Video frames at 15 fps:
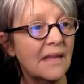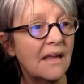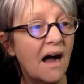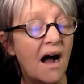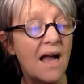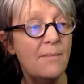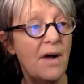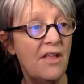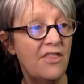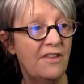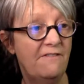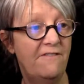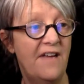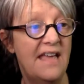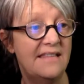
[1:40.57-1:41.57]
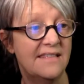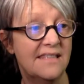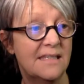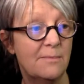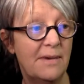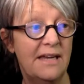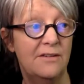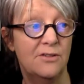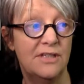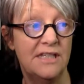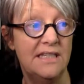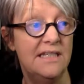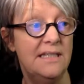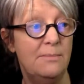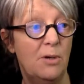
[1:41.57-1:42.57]
I'm on the fence about
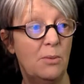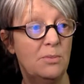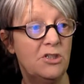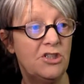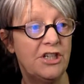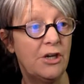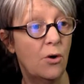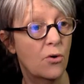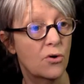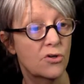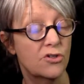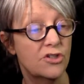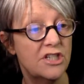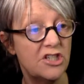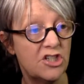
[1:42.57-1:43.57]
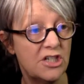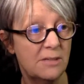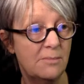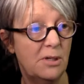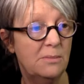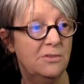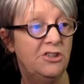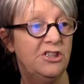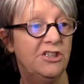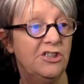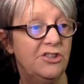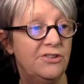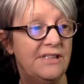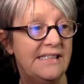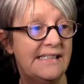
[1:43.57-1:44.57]
indie publishing or traditional publishing,
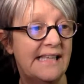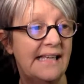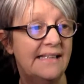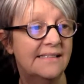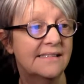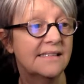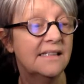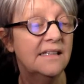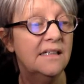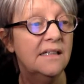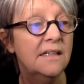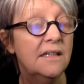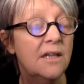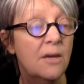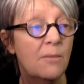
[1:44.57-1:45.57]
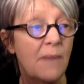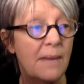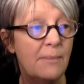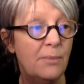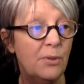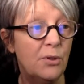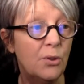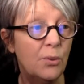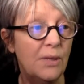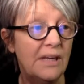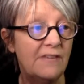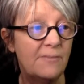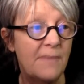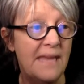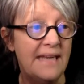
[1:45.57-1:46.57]
Judy says. My book will
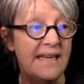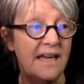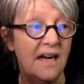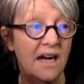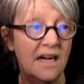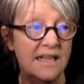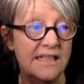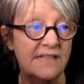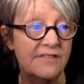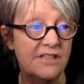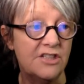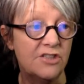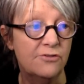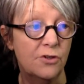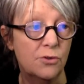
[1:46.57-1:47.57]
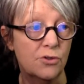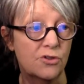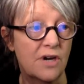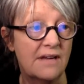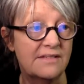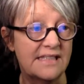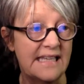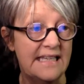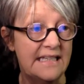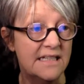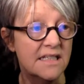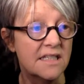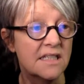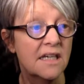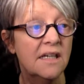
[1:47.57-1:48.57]
have many high definition photographs in
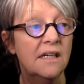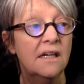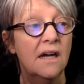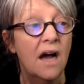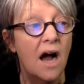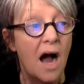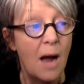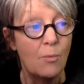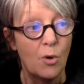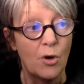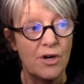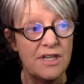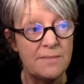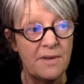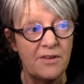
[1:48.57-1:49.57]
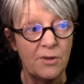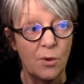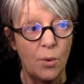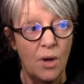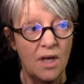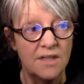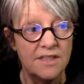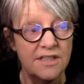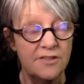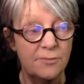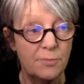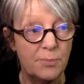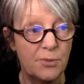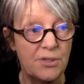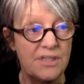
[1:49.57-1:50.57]
it. I'm worried about the quality of
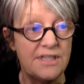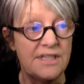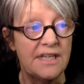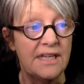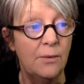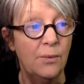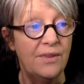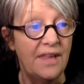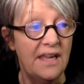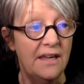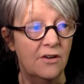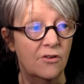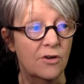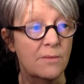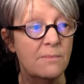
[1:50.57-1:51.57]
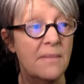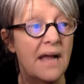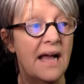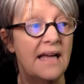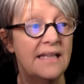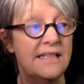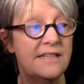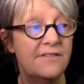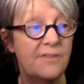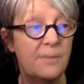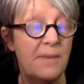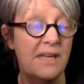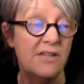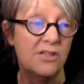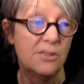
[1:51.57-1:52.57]
printing with Ingram and if the
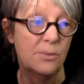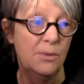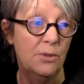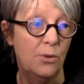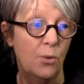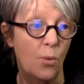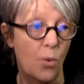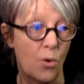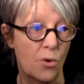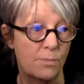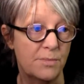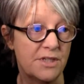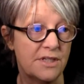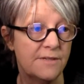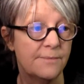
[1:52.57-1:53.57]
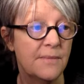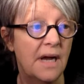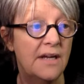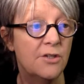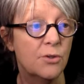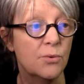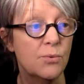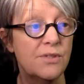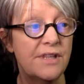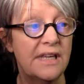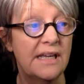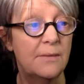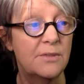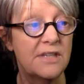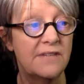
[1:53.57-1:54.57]
pages will look warped. I don't
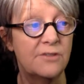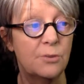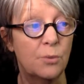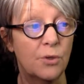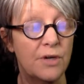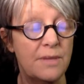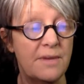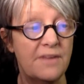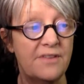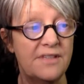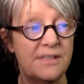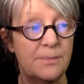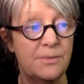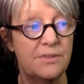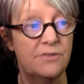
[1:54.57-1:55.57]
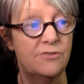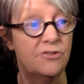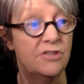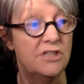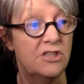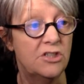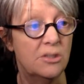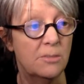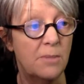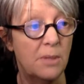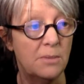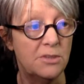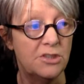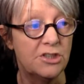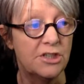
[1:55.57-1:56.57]
think I would have to worry about this with a traditional
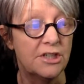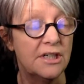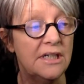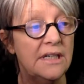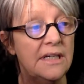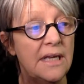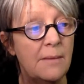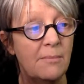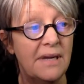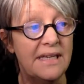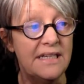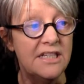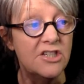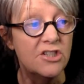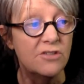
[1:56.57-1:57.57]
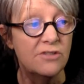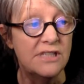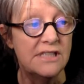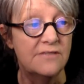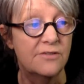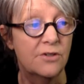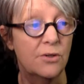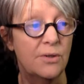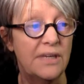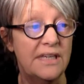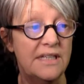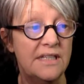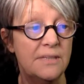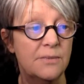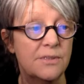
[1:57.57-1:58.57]
publisher. My initial reason for going
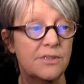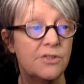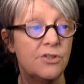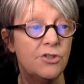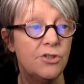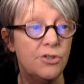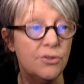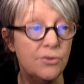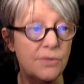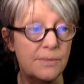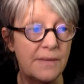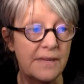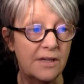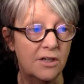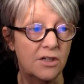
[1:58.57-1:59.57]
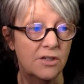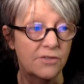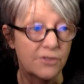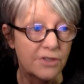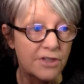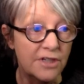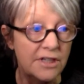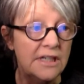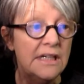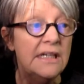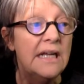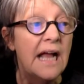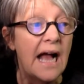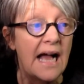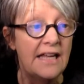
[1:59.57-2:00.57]
indie was to choose my cover
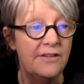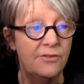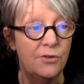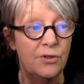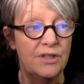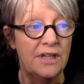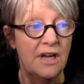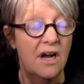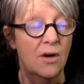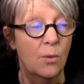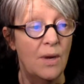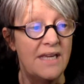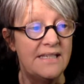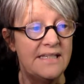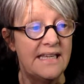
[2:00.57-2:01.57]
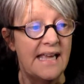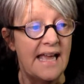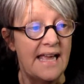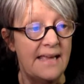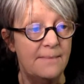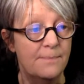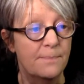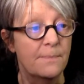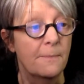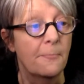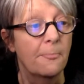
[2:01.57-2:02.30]
and avoid the long waiting game.